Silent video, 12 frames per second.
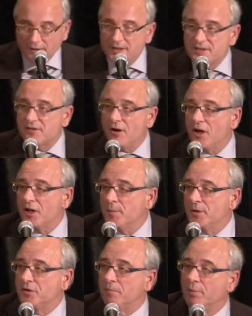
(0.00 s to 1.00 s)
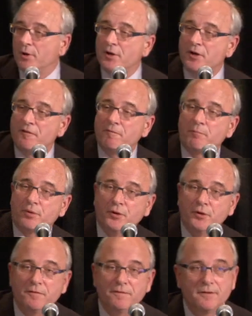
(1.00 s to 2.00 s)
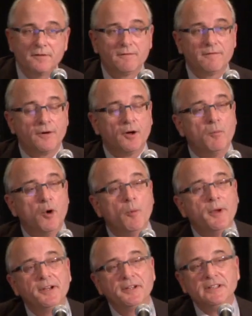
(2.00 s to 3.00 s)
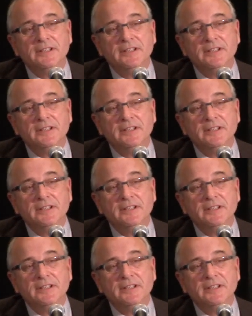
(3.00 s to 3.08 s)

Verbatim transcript: Let's talk about the burden of proof for a moment.